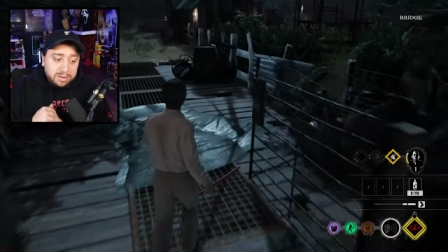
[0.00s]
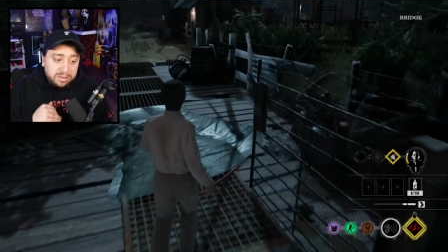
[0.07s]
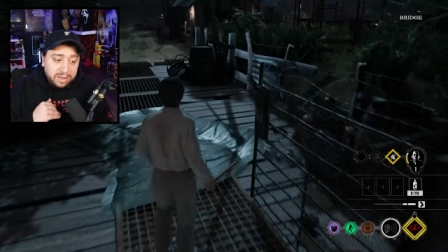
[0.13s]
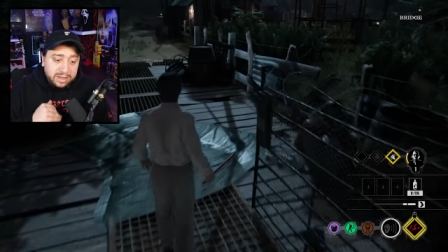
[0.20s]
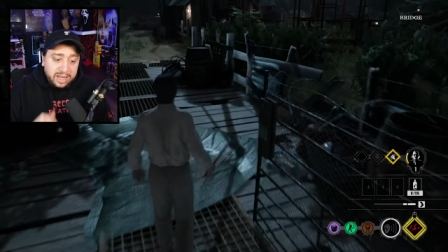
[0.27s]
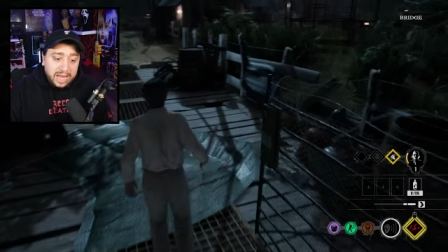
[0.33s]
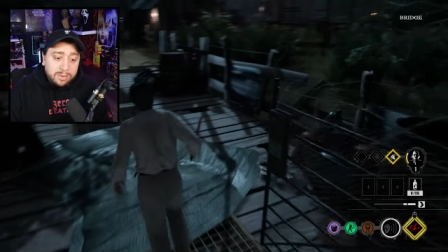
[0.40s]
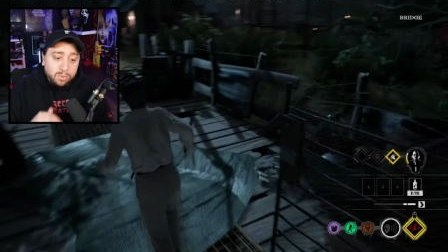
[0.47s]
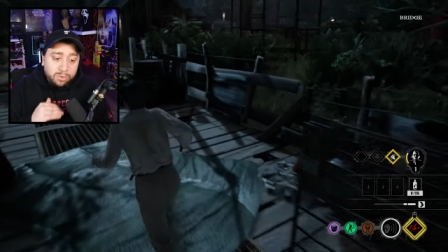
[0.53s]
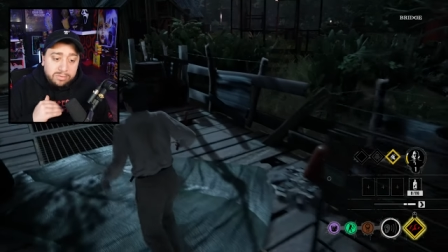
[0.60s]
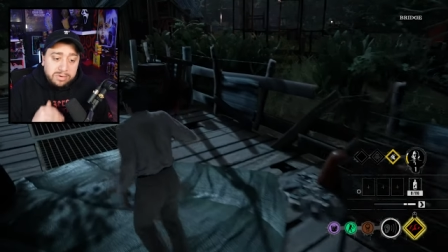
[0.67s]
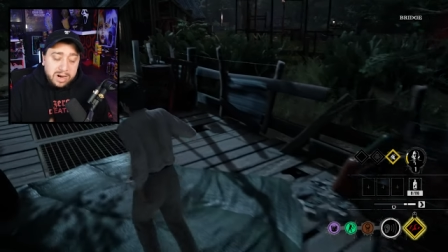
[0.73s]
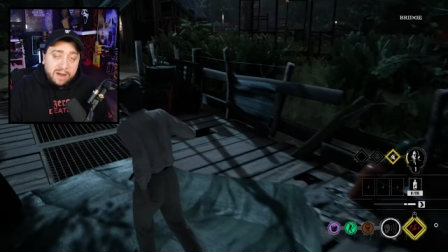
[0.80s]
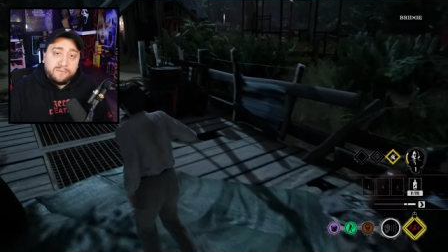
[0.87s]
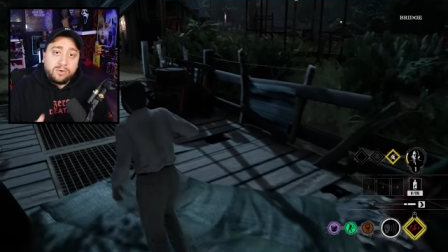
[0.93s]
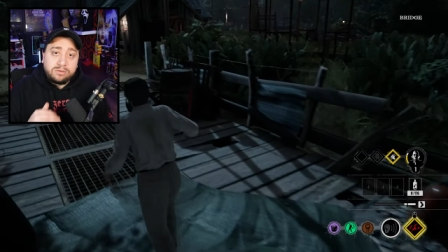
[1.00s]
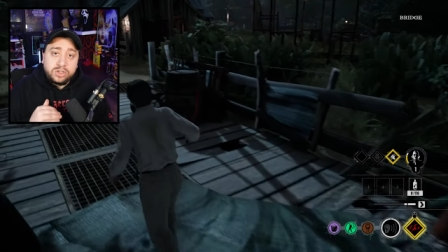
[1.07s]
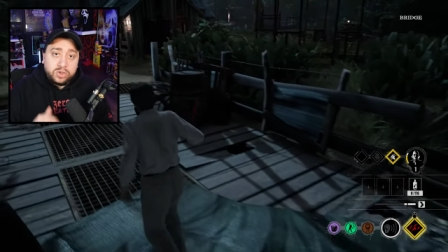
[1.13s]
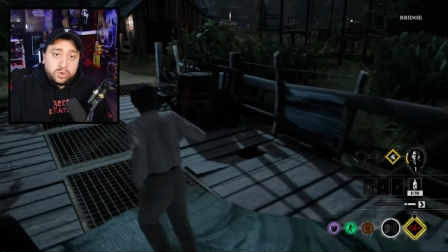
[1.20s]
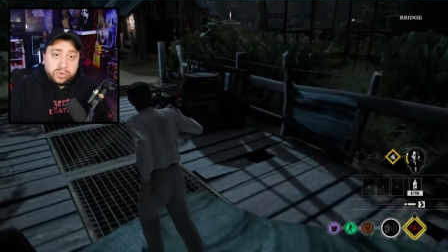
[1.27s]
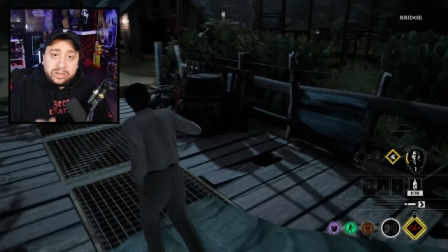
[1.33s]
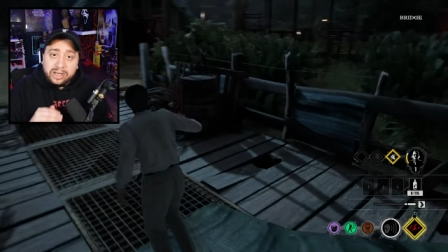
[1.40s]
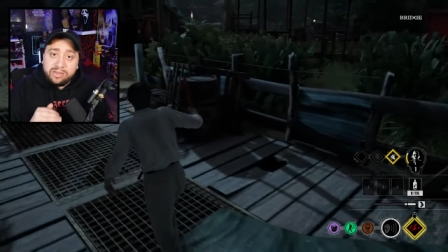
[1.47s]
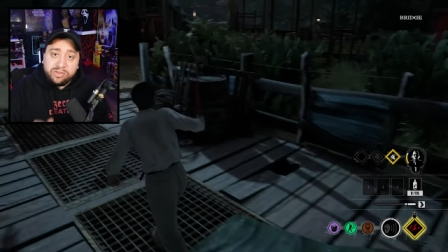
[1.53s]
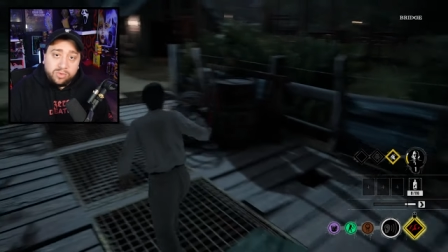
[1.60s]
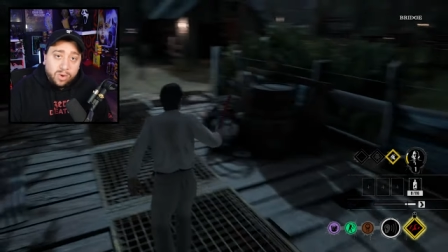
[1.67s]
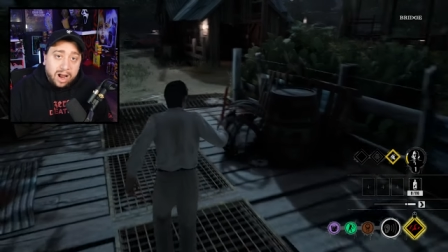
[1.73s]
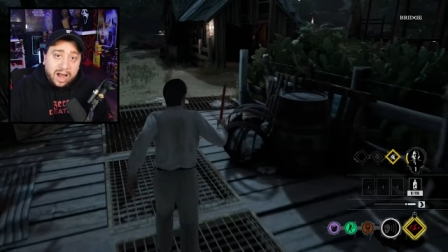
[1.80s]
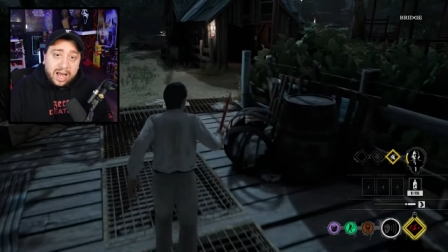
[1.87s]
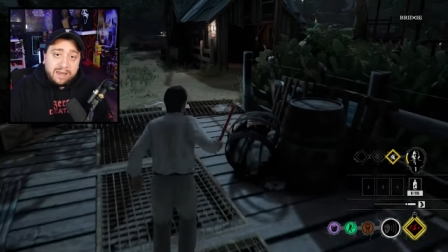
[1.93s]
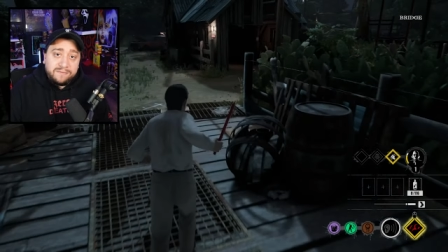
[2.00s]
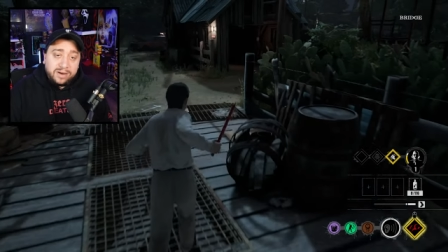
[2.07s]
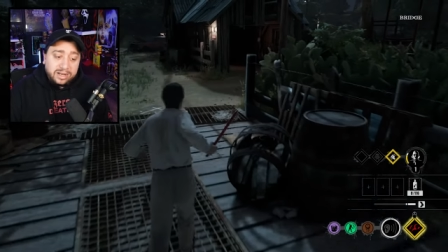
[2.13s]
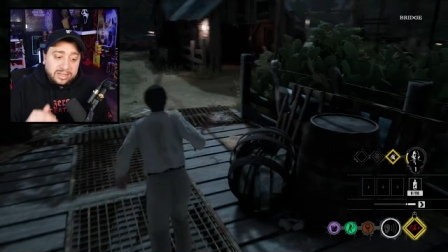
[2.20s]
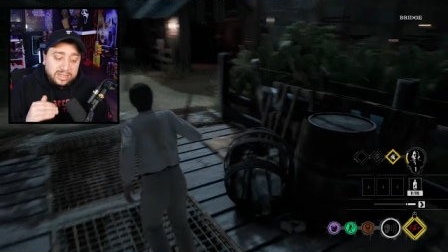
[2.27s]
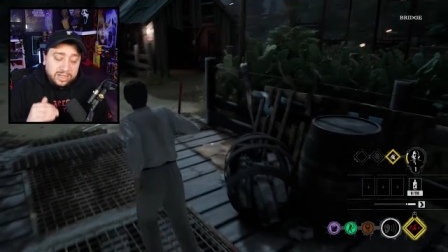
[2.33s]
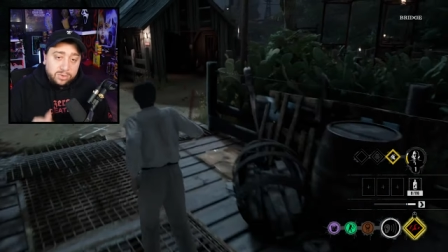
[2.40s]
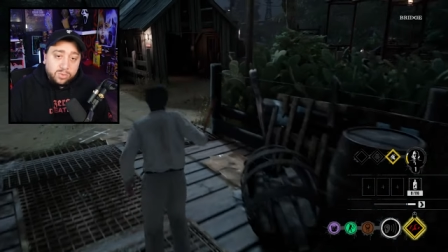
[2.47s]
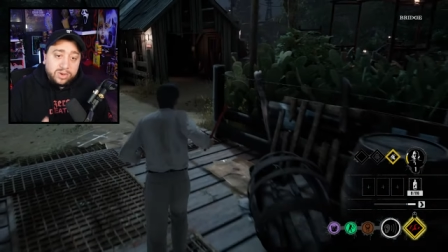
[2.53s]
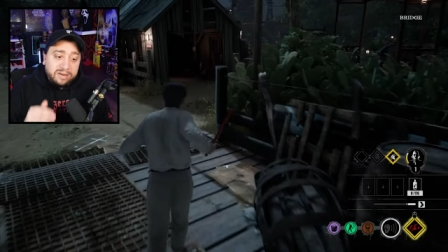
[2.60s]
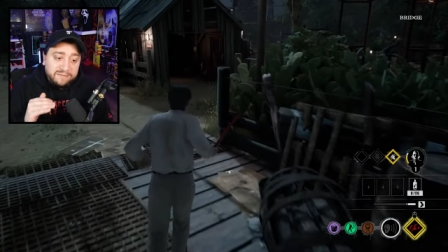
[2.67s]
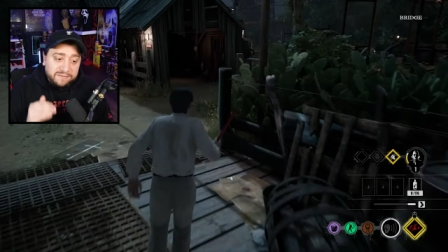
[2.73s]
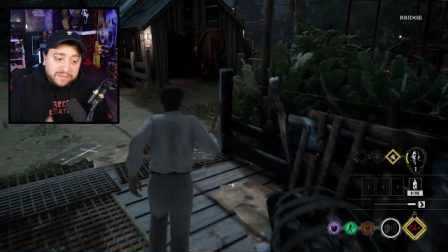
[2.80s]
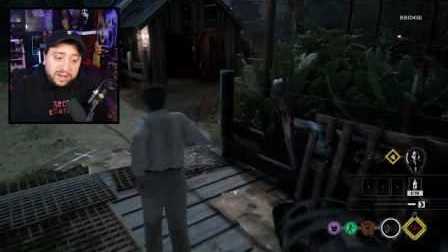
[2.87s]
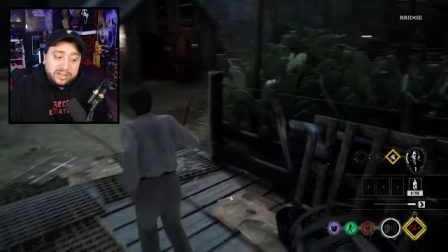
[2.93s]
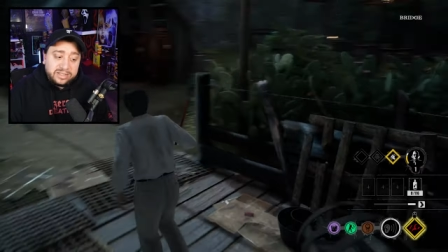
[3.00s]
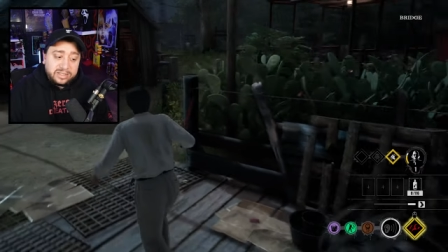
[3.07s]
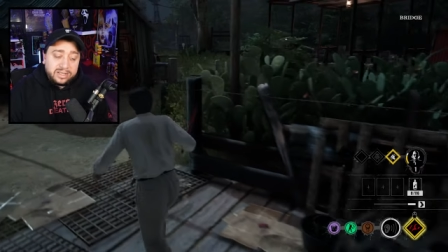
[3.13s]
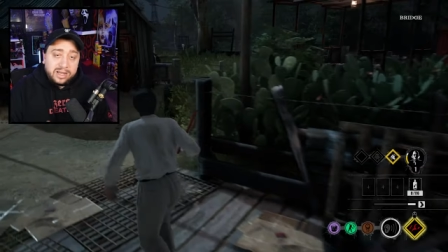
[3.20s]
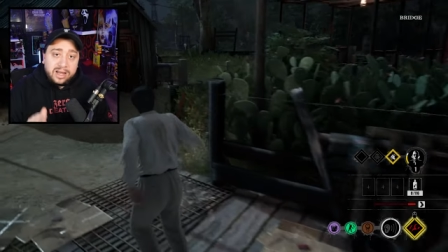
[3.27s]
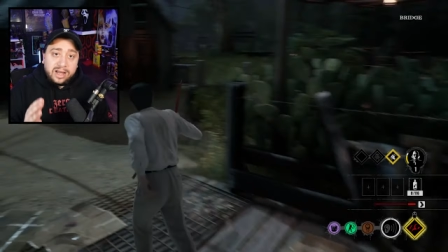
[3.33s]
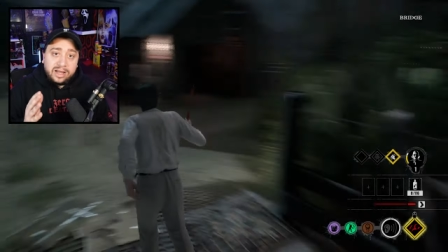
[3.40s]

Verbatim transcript: the game will never truly thrive until we fix